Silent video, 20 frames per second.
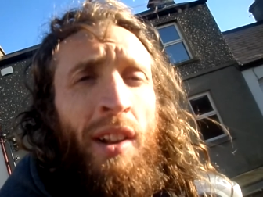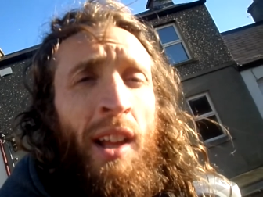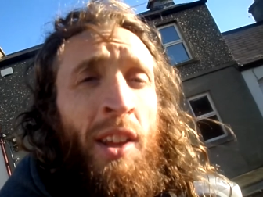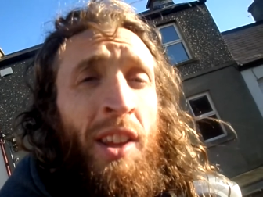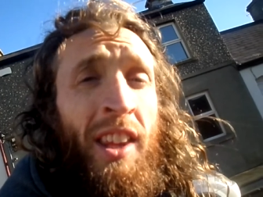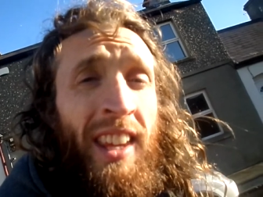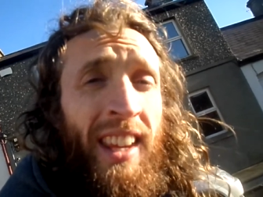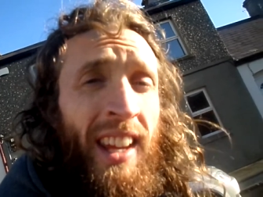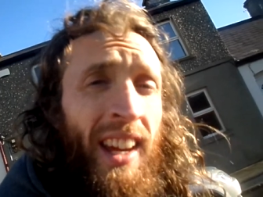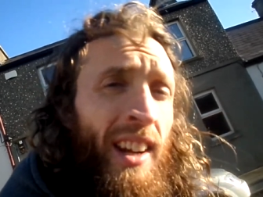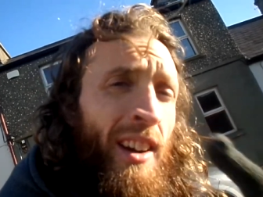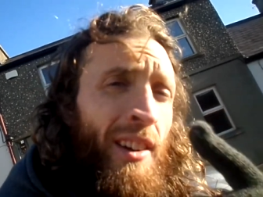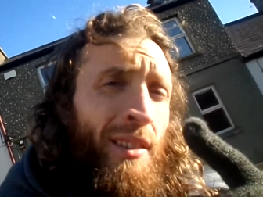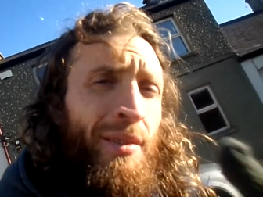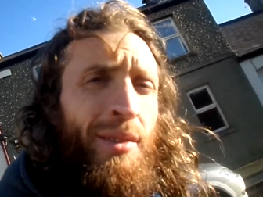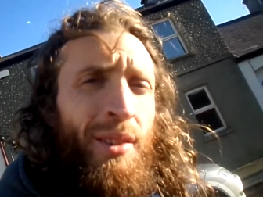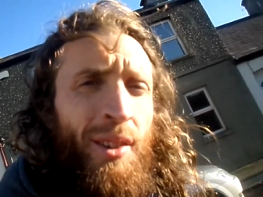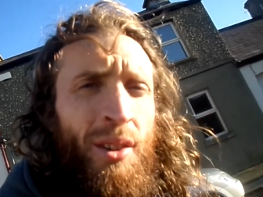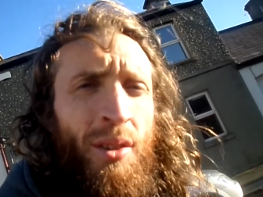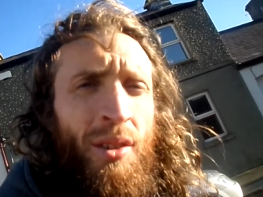and you get our
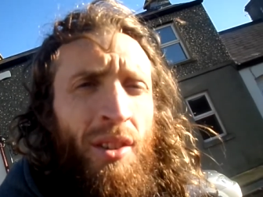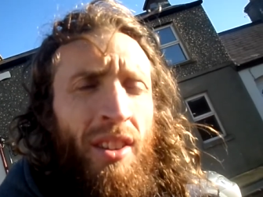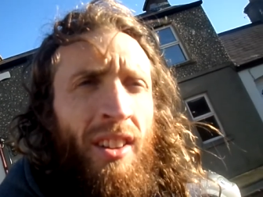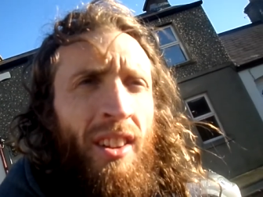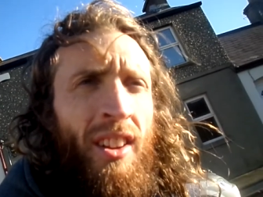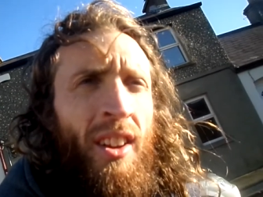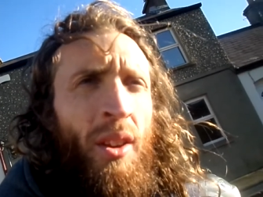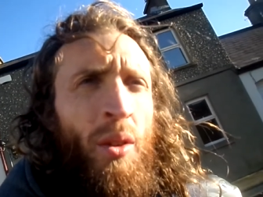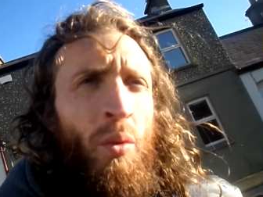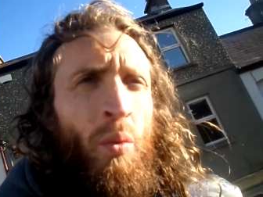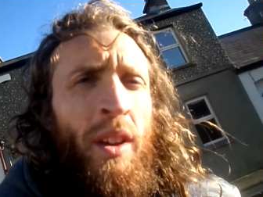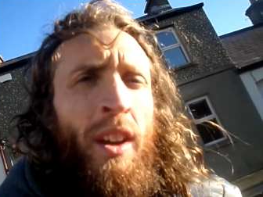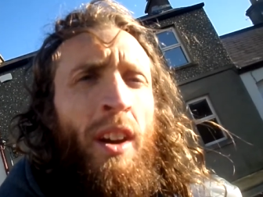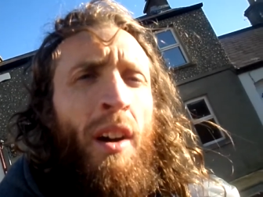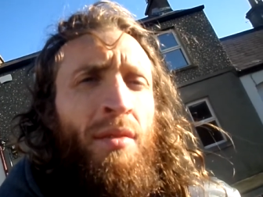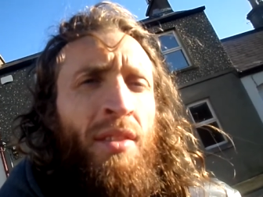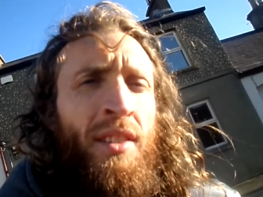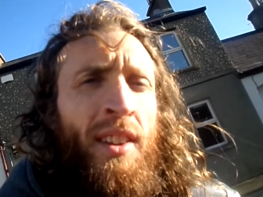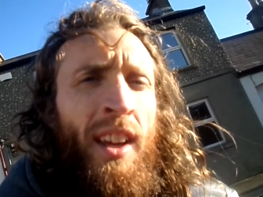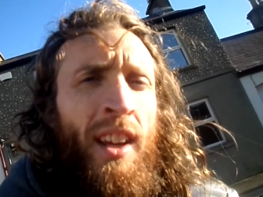food. Like, we
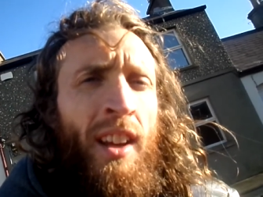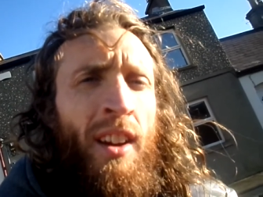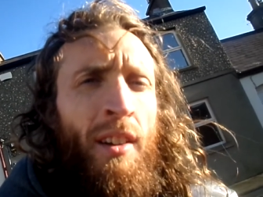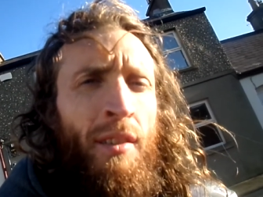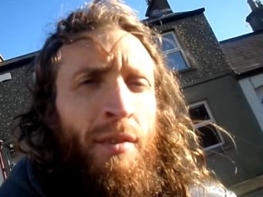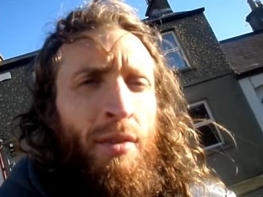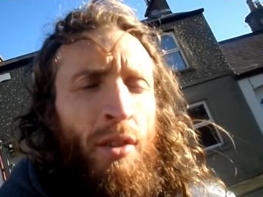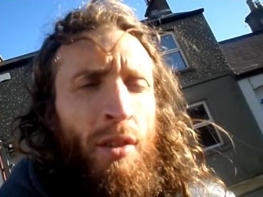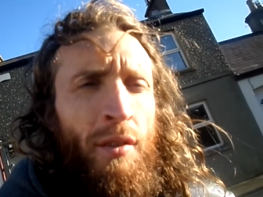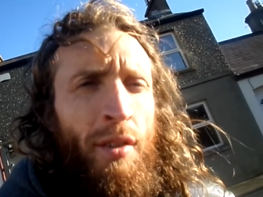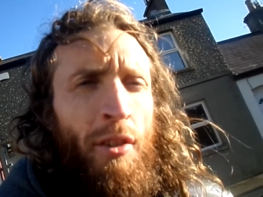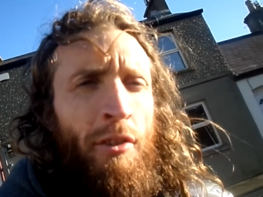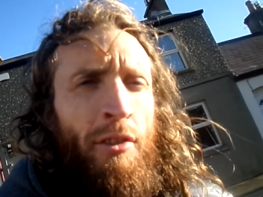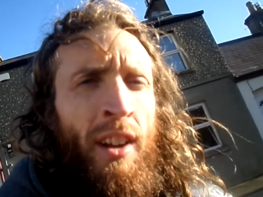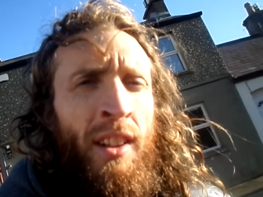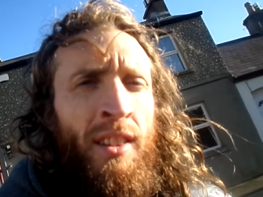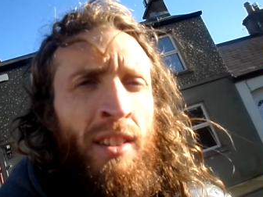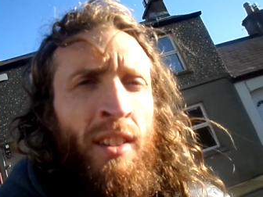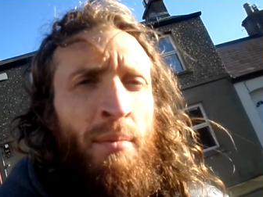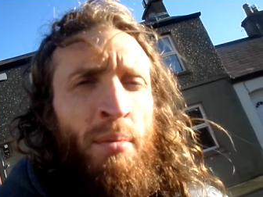often take our food for
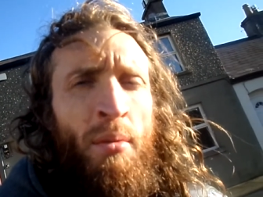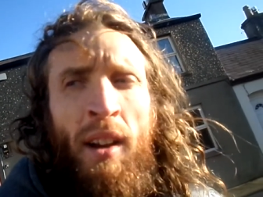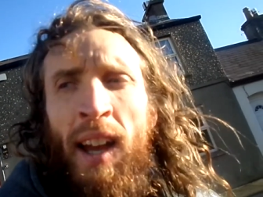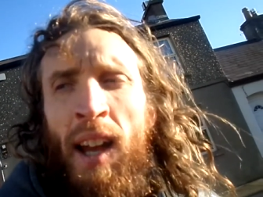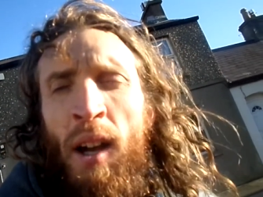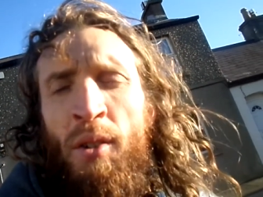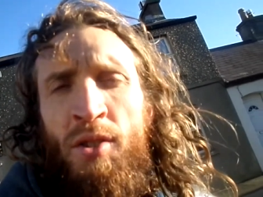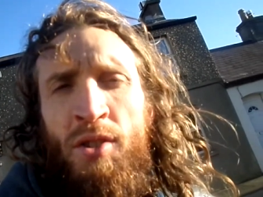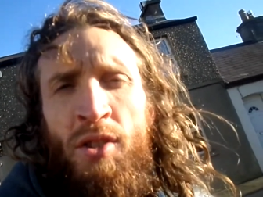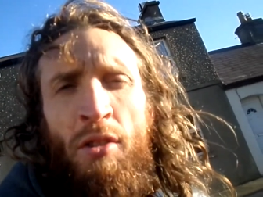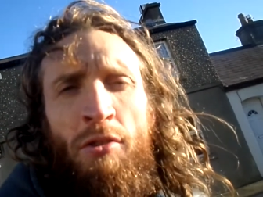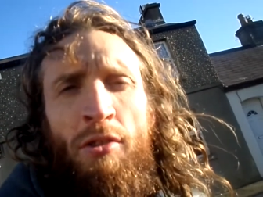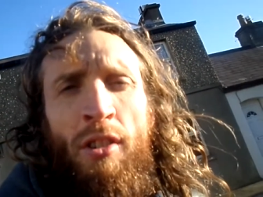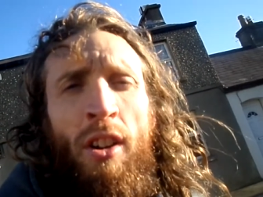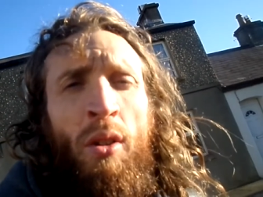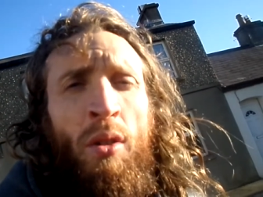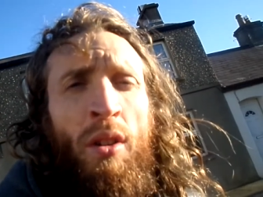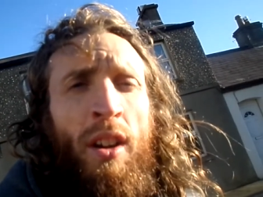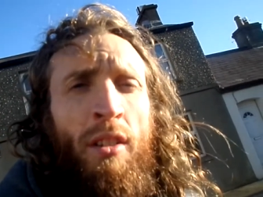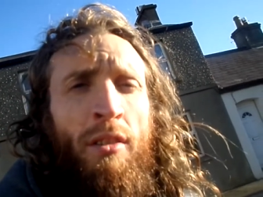granted, but how does it
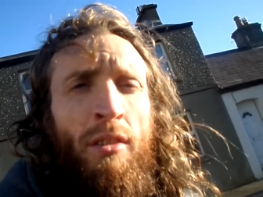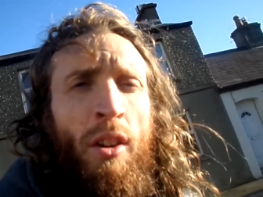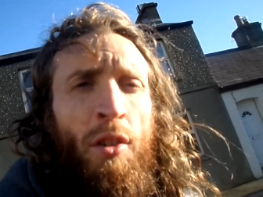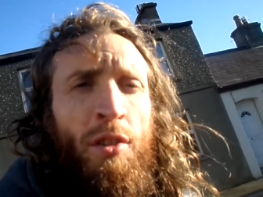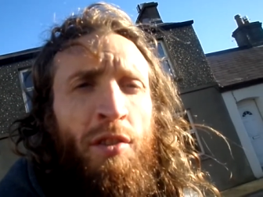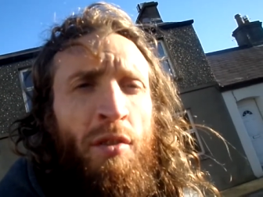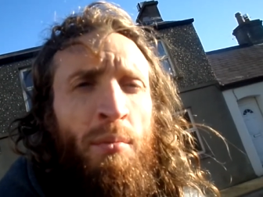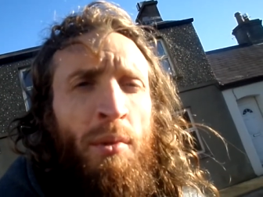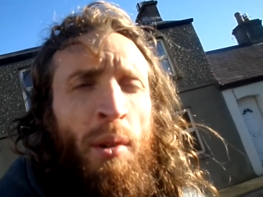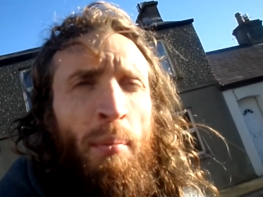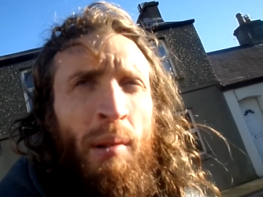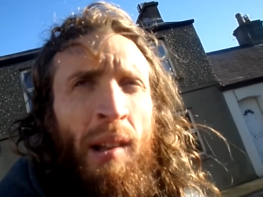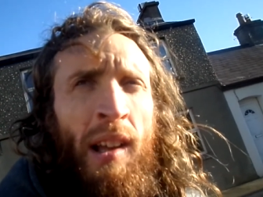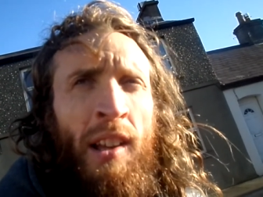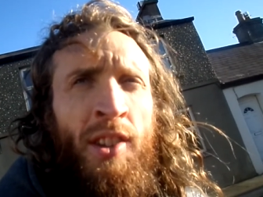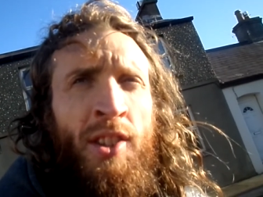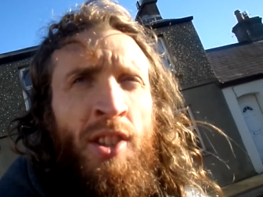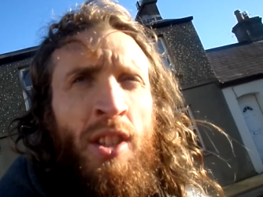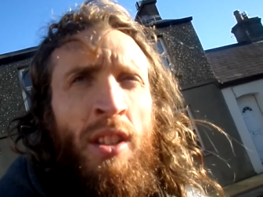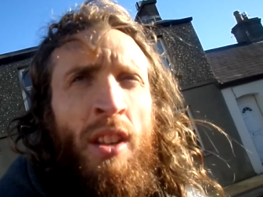grow? It grows from the
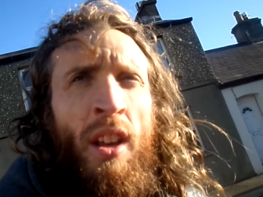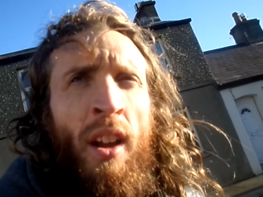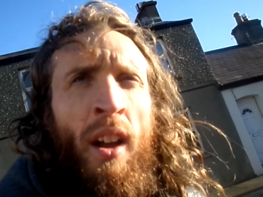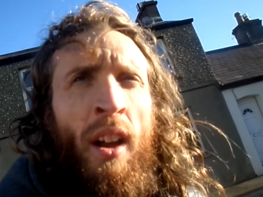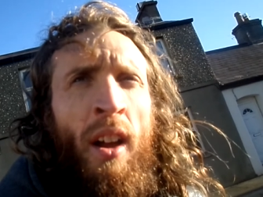plants,